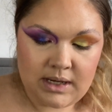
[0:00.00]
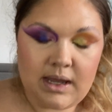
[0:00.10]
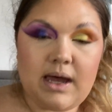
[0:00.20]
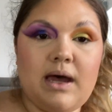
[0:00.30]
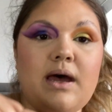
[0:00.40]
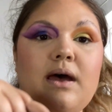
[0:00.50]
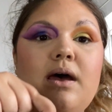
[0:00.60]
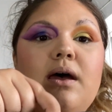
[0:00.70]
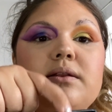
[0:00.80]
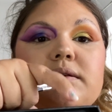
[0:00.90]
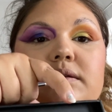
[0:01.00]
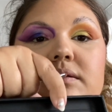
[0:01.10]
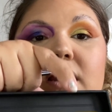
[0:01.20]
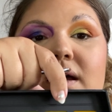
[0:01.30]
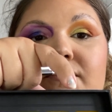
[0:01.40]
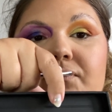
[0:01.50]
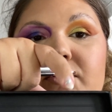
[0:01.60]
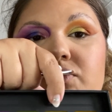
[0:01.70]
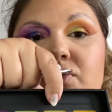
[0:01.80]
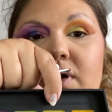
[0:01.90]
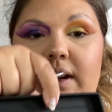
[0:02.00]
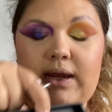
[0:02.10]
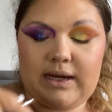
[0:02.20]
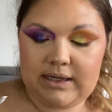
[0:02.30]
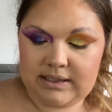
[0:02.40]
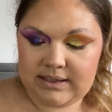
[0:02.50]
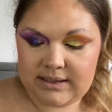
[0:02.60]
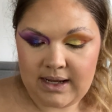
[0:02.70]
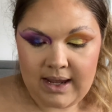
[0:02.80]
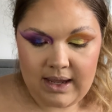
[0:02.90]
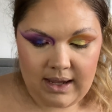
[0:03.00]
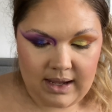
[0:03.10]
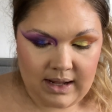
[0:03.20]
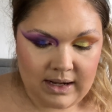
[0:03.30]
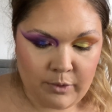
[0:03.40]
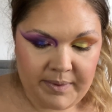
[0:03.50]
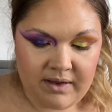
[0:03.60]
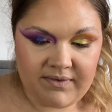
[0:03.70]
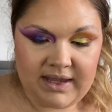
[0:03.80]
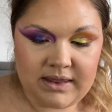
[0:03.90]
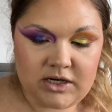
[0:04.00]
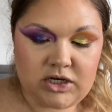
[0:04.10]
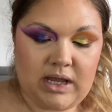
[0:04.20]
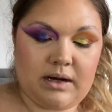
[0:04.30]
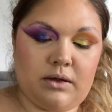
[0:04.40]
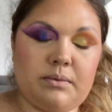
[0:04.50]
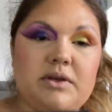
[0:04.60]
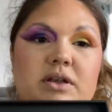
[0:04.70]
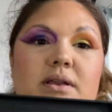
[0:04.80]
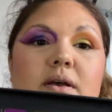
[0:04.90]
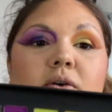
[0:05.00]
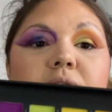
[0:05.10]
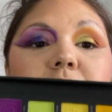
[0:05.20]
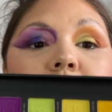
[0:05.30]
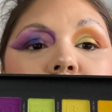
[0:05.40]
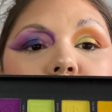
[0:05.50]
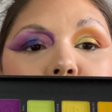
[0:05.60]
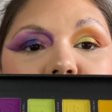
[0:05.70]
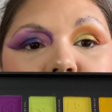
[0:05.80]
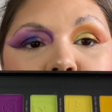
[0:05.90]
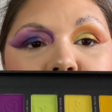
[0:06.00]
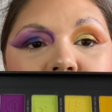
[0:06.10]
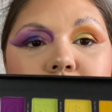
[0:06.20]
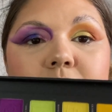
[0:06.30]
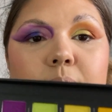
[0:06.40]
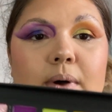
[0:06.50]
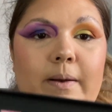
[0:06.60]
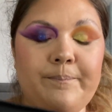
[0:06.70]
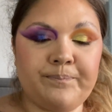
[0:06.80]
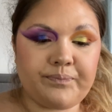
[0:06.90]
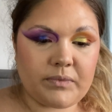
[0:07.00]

Time for Tricks, a little bit of In the Shadows, which is a little bit of a browny one.